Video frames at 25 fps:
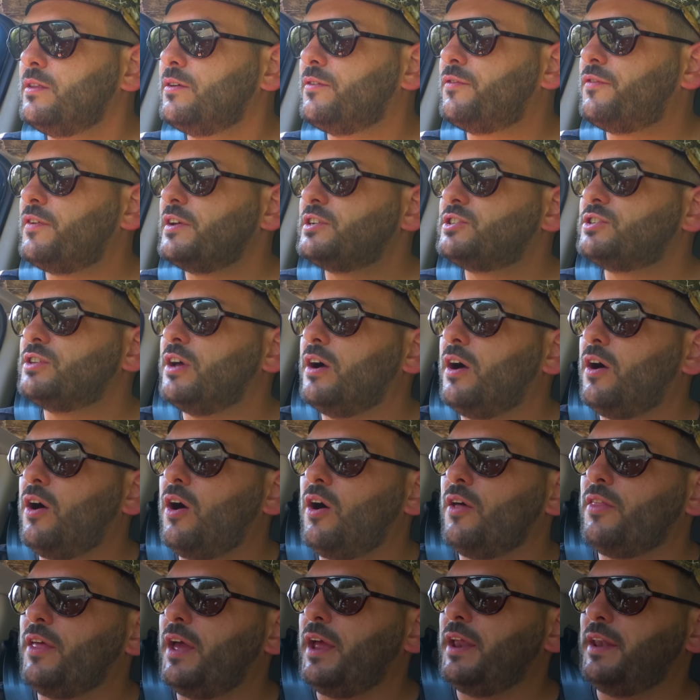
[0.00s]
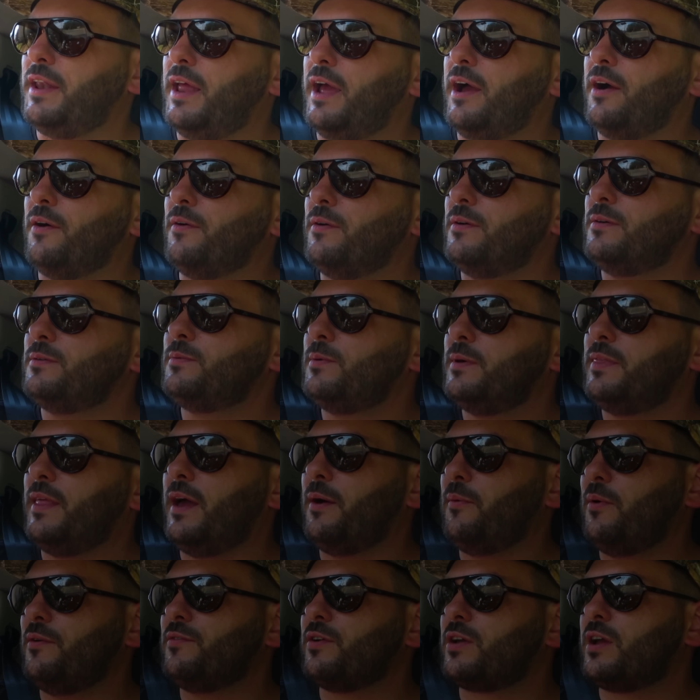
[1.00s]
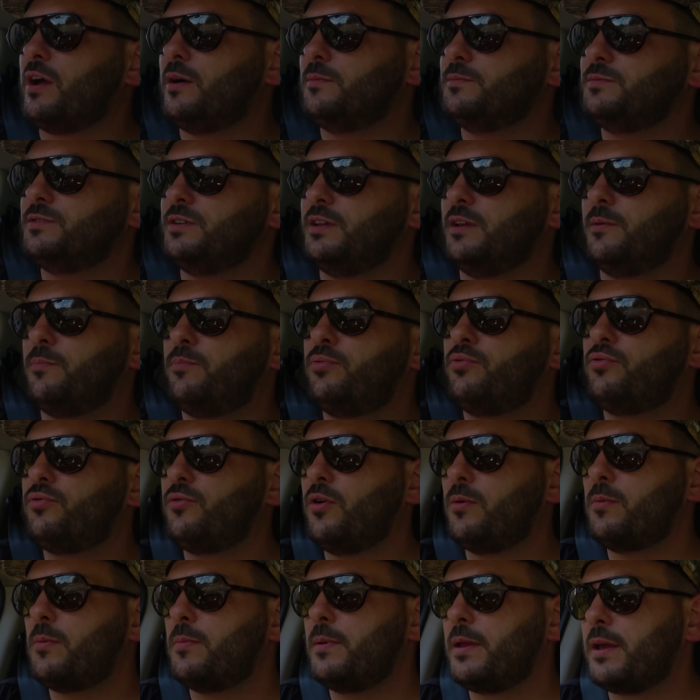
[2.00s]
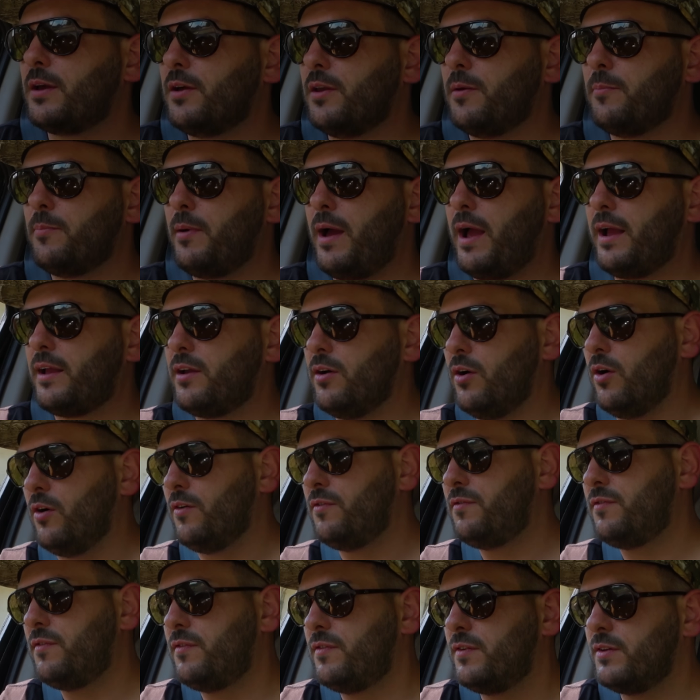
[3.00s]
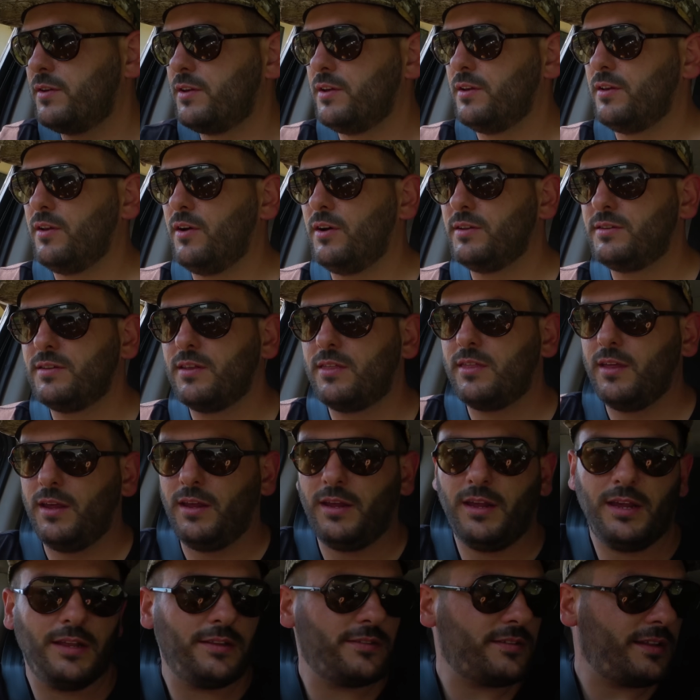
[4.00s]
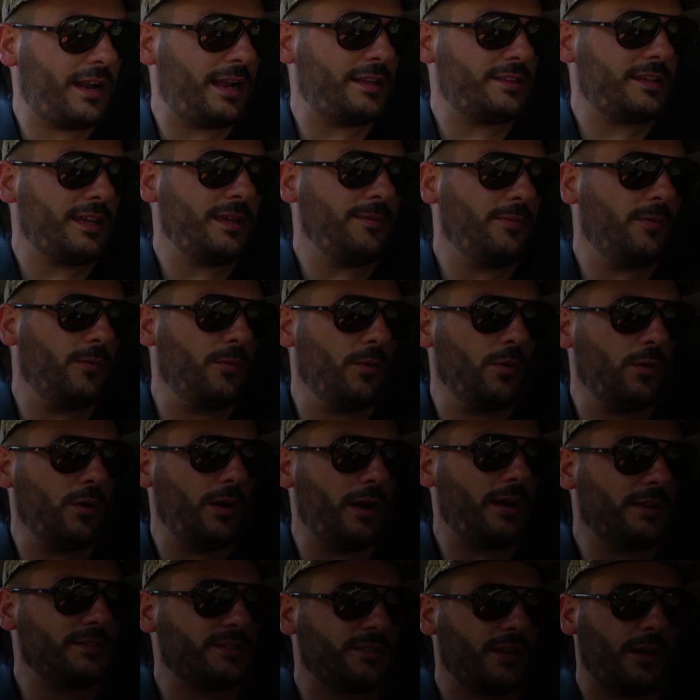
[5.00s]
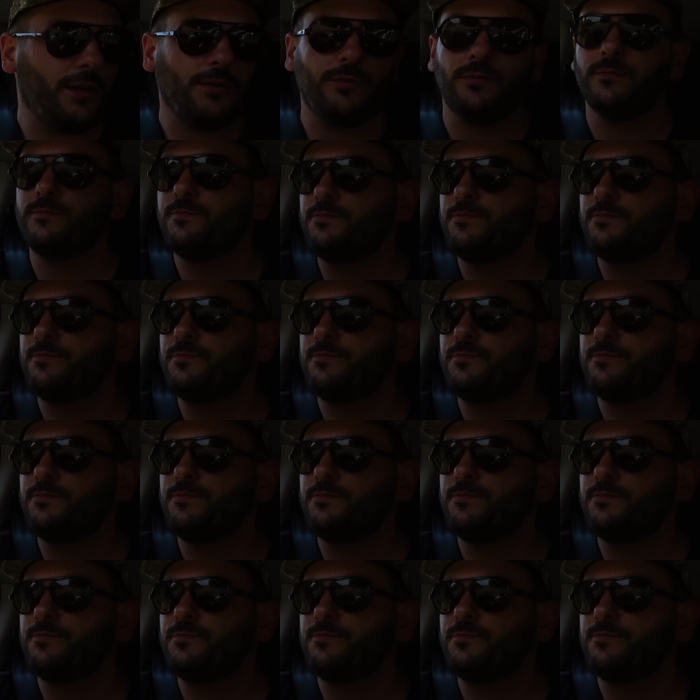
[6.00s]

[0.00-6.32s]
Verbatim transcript: fish that are there now, when that weather comes in, are probably going to back off, you'd like to think, into that deep water. So,